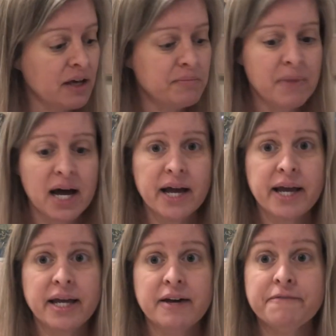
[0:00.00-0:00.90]

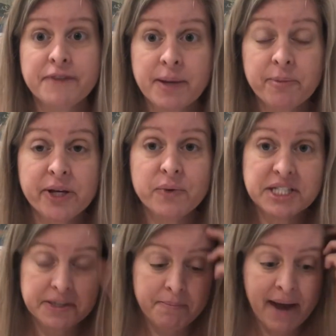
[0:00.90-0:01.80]
My family went
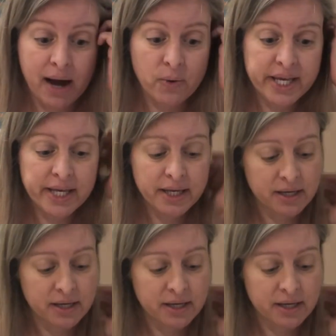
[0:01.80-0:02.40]
to Maui